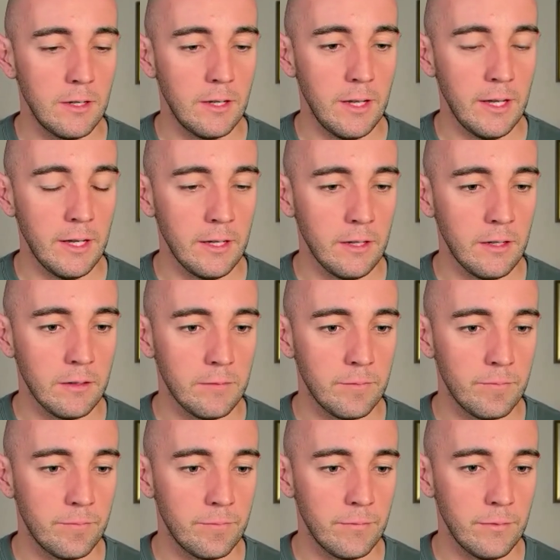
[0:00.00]
The
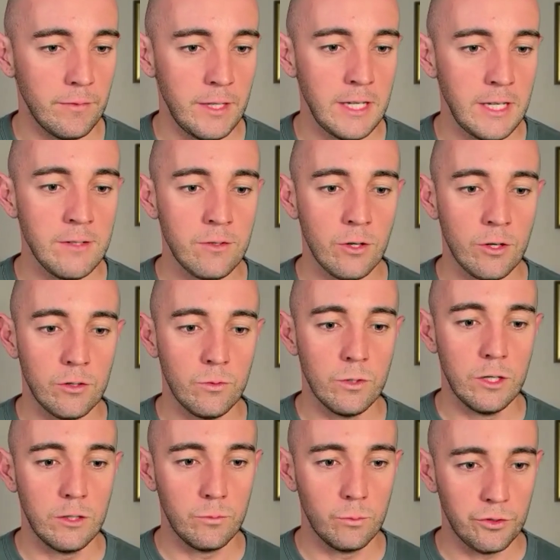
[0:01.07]
internal
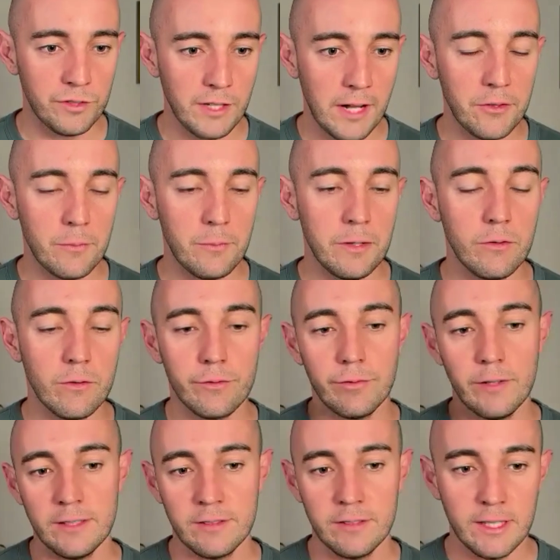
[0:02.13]
world will start to be
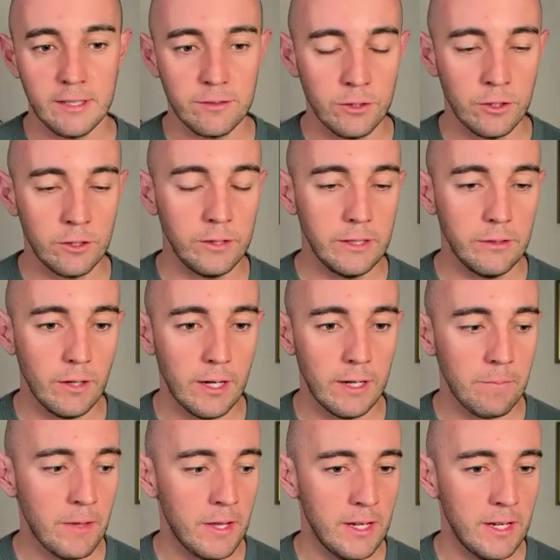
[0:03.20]
reflected externally, right?